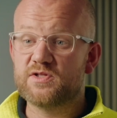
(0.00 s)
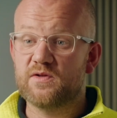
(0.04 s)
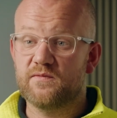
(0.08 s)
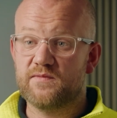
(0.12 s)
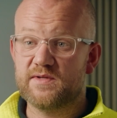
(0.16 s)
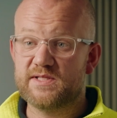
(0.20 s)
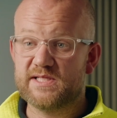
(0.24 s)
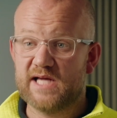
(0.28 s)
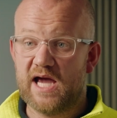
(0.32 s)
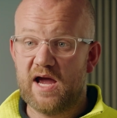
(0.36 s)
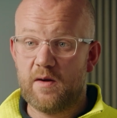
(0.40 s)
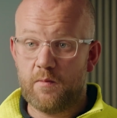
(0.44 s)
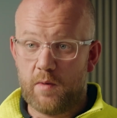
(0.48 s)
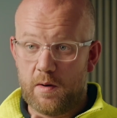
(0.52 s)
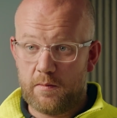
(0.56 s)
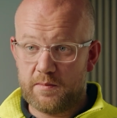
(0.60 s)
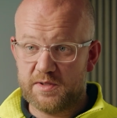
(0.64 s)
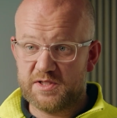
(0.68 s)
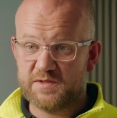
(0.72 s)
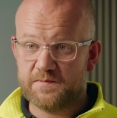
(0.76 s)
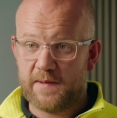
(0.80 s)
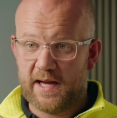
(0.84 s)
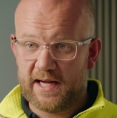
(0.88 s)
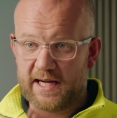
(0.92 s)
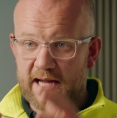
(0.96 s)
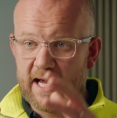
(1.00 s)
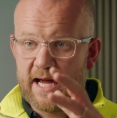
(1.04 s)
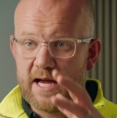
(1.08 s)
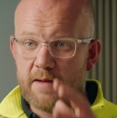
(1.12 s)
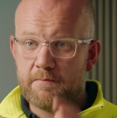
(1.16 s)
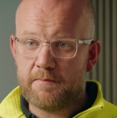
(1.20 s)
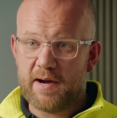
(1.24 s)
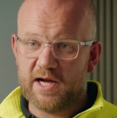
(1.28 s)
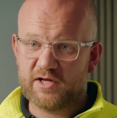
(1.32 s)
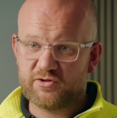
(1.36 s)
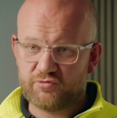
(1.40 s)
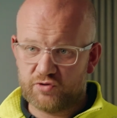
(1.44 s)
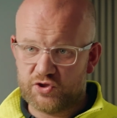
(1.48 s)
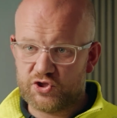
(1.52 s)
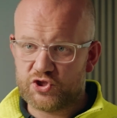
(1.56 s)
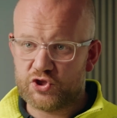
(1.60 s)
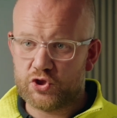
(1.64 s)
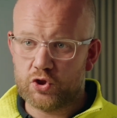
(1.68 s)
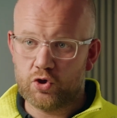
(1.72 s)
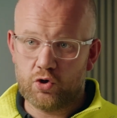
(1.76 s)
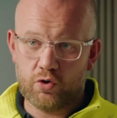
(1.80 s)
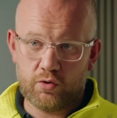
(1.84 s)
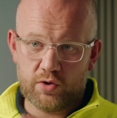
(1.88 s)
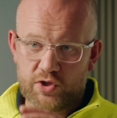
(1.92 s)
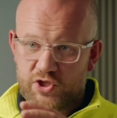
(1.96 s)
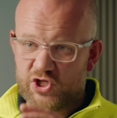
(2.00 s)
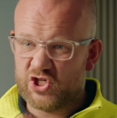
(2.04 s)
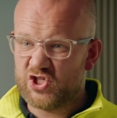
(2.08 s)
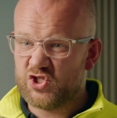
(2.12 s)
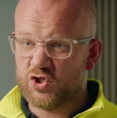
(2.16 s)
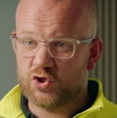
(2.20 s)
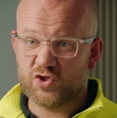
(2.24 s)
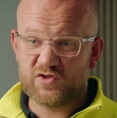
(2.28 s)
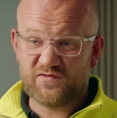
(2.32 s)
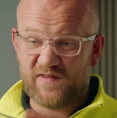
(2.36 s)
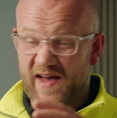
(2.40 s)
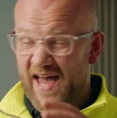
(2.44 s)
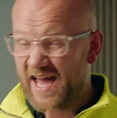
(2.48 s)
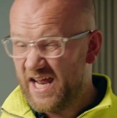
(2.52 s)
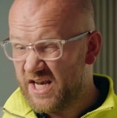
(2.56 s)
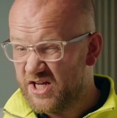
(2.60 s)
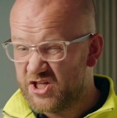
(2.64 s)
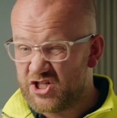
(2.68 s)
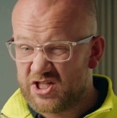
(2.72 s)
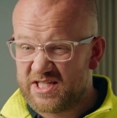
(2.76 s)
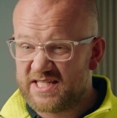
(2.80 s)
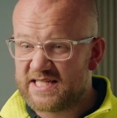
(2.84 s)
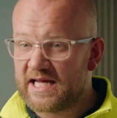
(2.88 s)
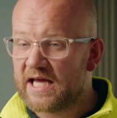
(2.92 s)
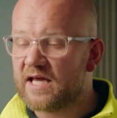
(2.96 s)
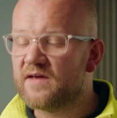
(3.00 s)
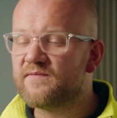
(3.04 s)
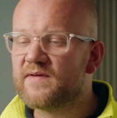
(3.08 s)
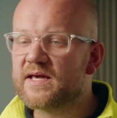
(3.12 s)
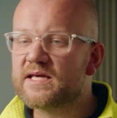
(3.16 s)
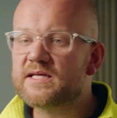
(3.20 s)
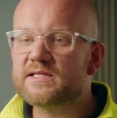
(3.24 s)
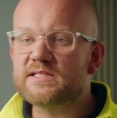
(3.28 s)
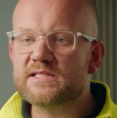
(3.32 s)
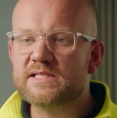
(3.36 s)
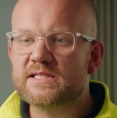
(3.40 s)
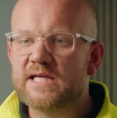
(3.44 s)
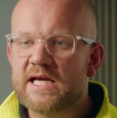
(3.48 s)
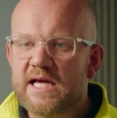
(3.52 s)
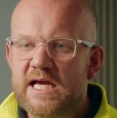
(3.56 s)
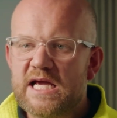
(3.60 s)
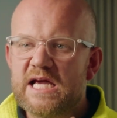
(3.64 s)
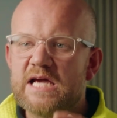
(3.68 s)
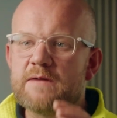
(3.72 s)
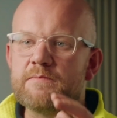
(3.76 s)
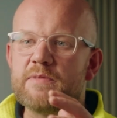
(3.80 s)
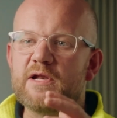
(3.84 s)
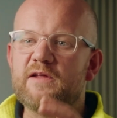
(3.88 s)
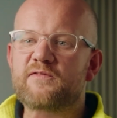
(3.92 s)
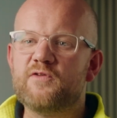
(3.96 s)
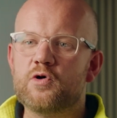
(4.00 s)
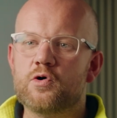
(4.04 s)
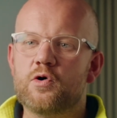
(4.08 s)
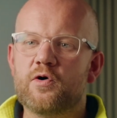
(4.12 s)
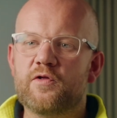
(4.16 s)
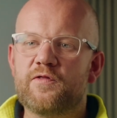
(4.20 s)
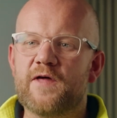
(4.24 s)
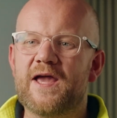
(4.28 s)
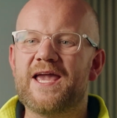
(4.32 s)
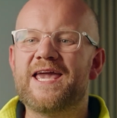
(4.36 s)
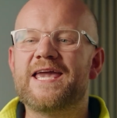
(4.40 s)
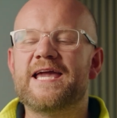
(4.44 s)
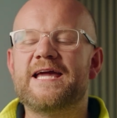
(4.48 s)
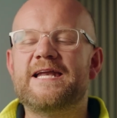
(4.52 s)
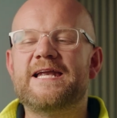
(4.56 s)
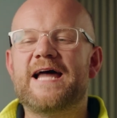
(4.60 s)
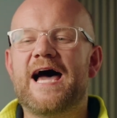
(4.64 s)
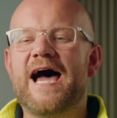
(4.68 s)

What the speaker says: of the time when we spec battery storage, it's just for energy savings. But if you're thinking,